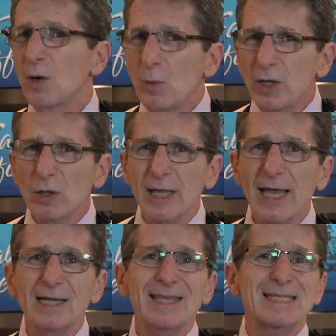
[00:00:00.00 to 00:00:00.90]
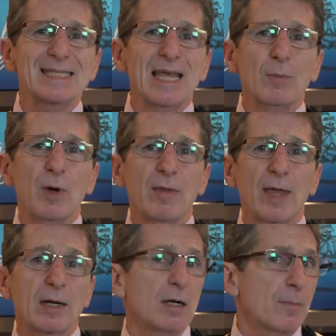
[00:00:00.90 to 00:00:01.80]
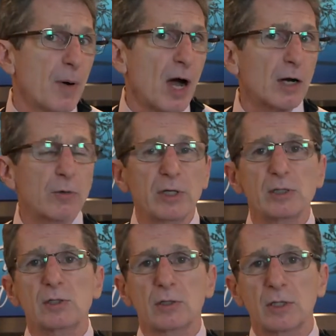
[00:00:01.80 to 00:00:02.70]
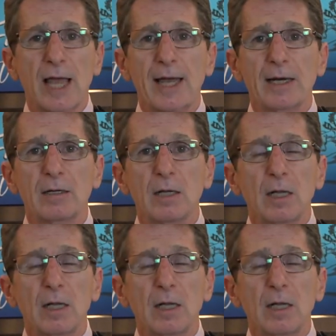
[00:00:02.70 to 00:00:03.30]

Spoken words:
We look at it the same way that Hippocrates looked at it.